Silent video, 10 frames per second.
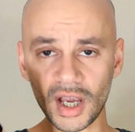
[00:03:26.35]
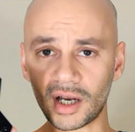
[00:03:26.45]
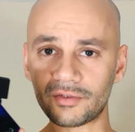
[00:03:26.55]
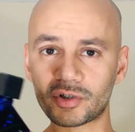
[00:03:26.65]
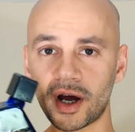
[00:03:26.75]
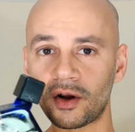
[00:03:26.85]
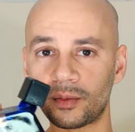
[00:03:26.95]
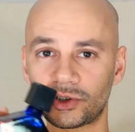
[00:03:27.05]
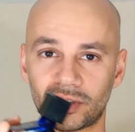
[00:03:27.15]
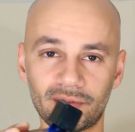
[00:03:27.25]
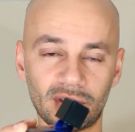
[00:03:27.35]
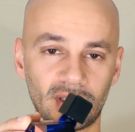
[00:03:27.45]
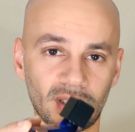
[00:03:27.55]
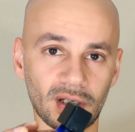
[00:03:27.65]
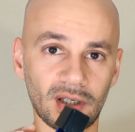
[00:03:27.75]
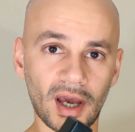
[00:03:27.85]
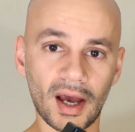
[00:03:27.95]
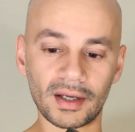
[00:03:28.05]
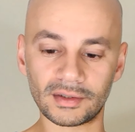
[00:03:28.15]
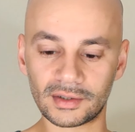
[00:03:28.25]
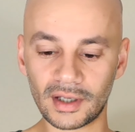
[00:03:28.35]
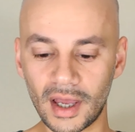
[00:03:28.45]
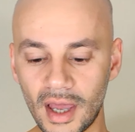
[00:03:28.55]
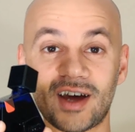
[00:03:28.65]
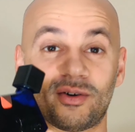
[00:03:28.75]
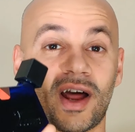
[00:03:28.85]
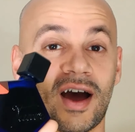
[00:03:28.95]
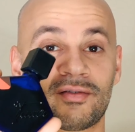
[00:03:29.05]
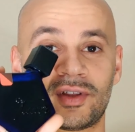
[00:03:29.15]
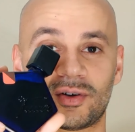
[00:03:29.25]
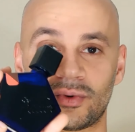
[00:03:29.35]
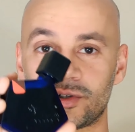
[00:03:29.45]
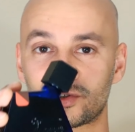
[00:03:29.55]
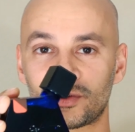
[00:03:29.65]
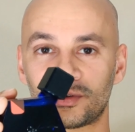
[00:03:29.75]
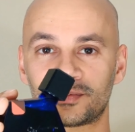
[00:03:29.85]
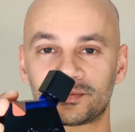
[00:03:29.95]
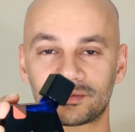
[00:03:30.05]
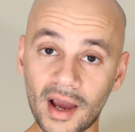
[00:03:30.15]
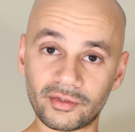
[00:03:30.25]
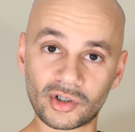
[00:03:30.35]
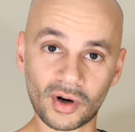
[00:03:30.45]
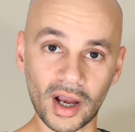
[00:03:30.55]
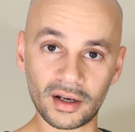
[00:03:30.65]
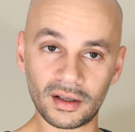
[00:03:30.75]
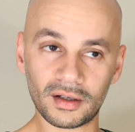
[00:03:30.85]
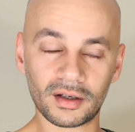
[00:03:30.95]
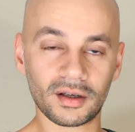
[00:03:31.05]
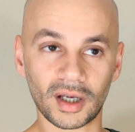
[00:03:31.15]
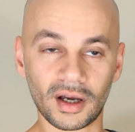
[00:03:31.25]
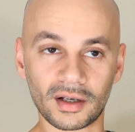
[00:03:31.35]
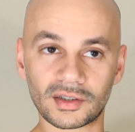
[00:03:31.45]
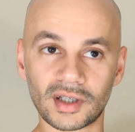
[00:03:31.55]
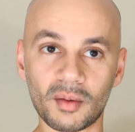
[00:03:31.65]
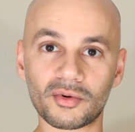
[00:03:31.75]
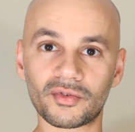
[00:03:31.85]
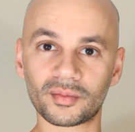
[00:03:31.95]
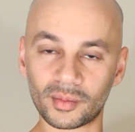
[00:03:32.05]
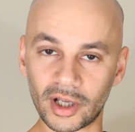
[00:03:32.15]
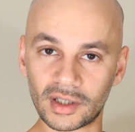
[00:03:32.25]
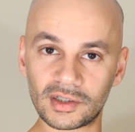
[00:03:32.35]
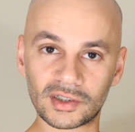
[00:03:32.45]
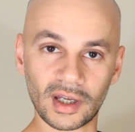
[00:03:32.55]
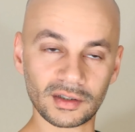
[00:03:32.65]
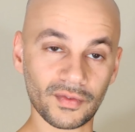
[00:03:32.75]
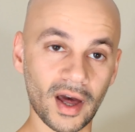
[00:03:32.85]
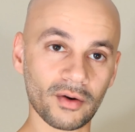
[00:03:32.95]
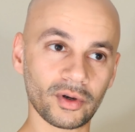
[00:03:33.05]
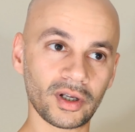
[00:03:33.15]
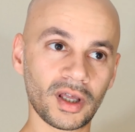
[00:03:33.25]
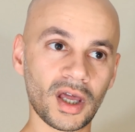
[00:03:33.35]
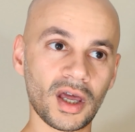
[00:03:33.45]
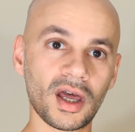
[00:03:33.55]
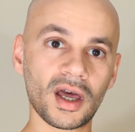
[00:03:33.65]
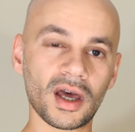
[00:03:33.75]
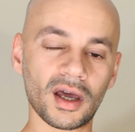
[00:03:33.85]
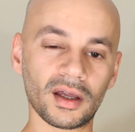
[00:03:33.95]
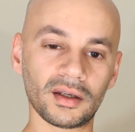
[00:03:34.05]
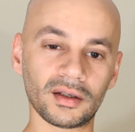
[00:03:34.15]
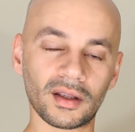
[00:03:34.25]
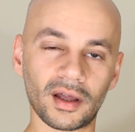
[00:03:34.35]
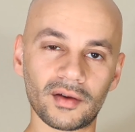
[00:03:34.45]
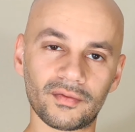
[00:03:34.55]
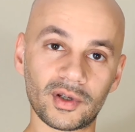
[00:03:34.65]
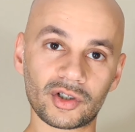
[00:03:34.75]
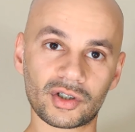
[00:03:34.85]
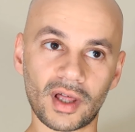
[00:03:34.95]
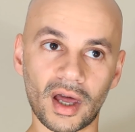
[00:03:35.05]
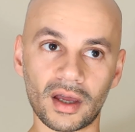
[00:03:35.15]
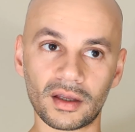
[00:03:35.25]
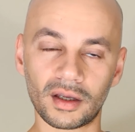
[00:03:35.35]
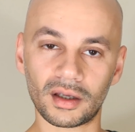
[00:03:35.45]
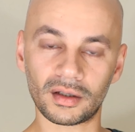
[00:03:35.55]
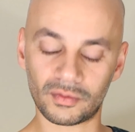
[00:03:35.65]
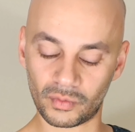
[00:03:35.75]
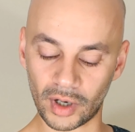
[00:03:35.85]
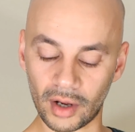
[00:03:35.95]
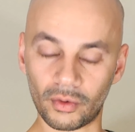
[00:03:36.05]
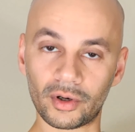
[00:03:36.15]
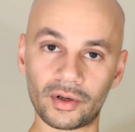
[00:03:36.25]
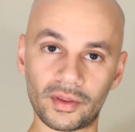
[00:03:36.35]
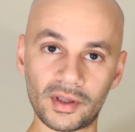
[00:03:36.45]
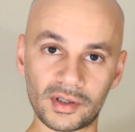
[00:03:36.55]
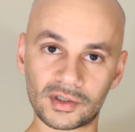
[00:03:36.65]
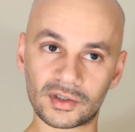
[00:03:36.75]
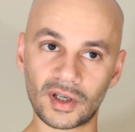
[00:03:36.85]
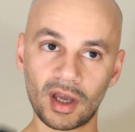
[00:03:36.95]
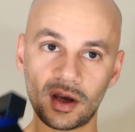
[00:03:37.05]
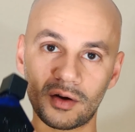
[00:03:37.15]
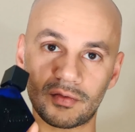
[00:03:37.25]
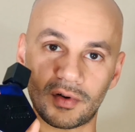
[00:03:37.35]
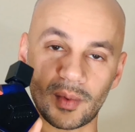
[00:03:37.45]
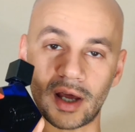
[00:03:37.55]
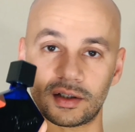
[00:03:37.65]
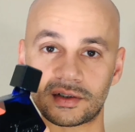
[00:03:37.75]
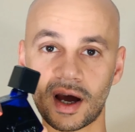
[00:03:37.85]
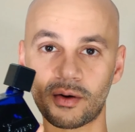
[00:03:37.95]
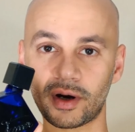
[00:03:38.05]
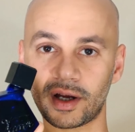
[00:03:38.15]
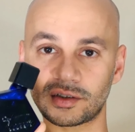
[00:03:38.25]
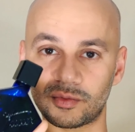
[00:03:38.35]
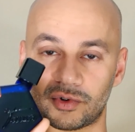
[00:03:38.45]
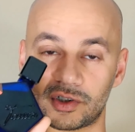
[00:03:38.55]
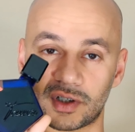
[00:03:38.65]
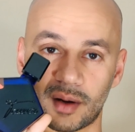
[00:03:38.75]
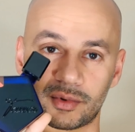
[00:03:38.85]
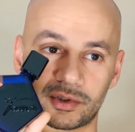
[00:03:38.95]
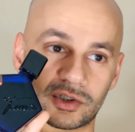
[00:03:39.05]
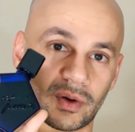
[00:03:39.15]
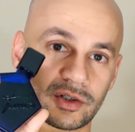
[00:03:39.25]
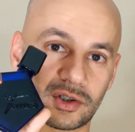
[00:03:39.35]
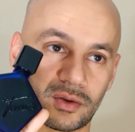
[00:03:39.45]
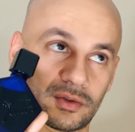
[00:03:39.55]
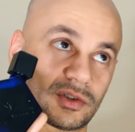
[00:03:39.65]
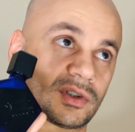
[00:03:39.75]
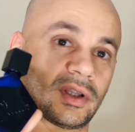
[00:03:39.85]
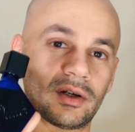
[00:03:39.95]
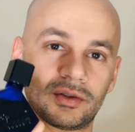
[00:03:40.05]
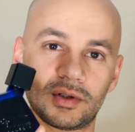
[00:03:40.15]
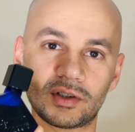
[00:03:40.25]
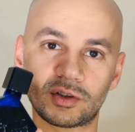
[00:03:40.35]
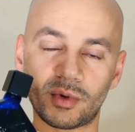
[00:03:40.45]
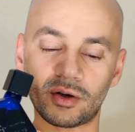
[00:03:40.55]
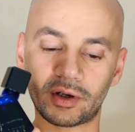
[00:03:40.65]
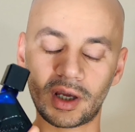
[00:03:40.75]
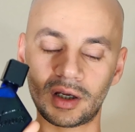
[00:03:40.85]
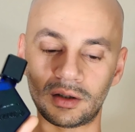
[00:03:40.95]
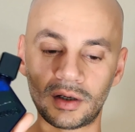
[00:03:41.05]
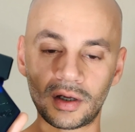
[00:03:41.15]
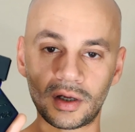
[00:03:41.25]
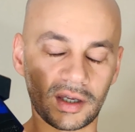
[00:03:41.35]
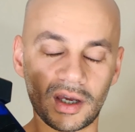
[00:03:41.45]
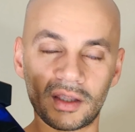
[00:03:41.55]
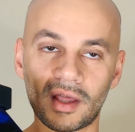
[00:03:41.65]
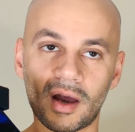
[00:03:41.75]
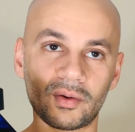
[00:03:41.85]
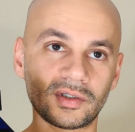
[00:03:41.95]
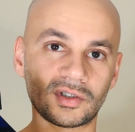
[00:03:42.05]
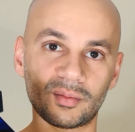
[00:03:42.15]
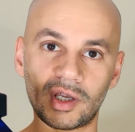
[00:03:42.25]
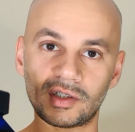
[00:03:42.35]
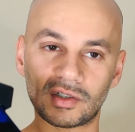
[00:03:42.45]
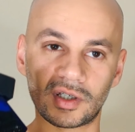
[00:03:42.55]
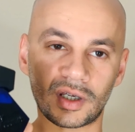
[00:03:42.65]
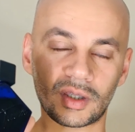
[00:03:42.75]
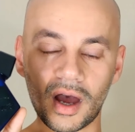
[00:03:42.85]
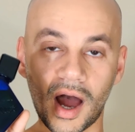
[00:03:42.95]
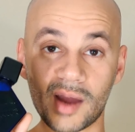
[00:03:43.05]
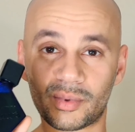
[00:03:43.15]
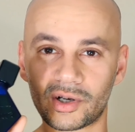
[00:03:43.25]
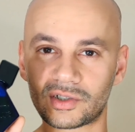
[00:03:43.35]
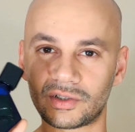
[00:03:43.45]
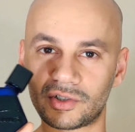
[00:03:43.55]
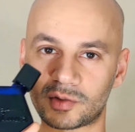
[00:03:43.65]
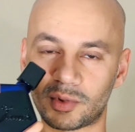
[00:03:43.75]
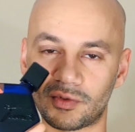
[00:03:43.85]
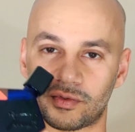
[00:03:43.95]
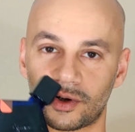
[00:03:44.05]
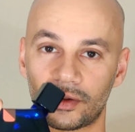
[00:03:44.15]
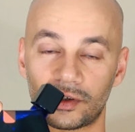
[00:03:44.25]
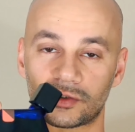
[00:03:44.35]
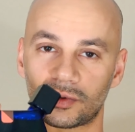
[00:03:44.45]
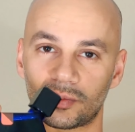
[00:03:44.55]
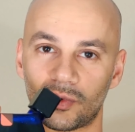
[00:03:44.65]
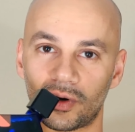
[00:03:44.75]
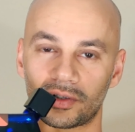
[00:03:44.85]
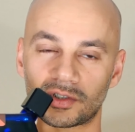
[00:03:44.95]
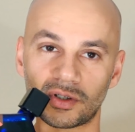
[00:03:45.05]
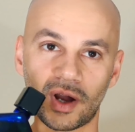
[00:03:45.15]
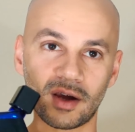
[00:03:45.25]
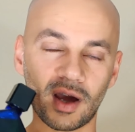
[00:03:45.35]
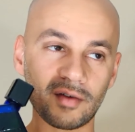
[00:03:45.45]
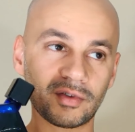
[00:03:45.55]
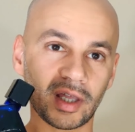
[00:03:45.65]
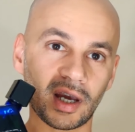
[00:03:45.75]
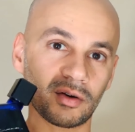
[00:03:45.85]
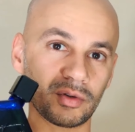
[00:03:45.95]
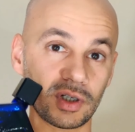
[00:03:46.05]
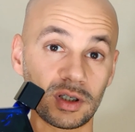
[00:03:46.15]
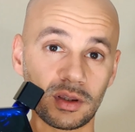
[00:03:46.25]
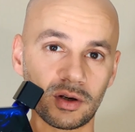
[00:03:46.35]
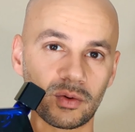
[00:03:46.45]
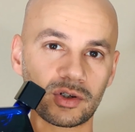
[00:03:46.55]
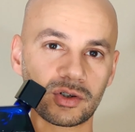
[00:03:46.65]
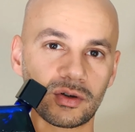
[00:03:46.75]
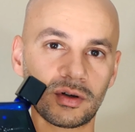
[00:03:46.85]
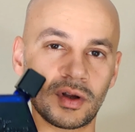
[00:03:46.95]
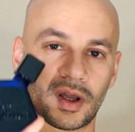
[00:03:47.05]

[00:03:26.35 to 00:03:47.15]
and I've tried almost everything that he has. I don't have the original. I have tried it. I got a sample from Lucky Scent of that one, and I finished that, and when I ordered this from Andy Couer, I got some free samples, so I chose L'air du Désert Marocain. Again, that one's amazing. I personally just prefer this one more, so I feel like I don't need the original